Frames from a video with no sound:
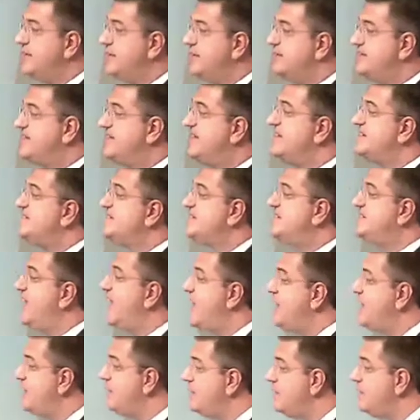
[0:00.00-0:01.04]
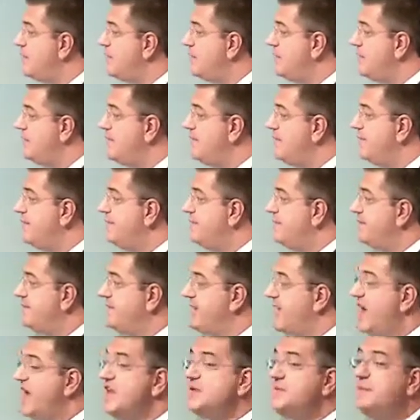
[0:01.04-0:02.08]
sustainable,
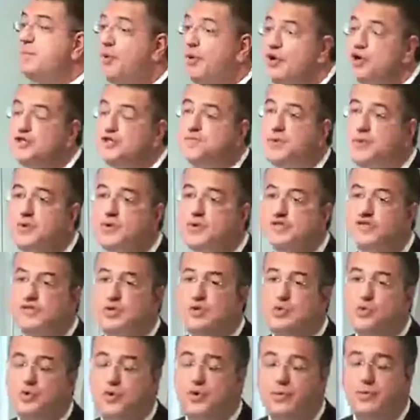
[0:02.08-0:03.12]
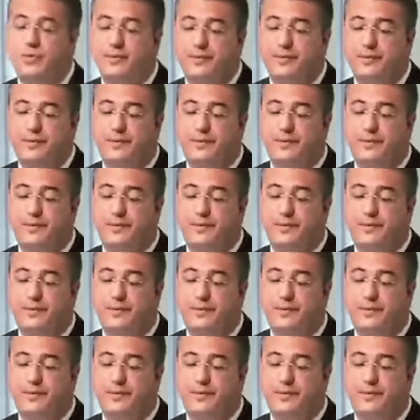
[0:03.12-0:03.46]
and prosperous Europe.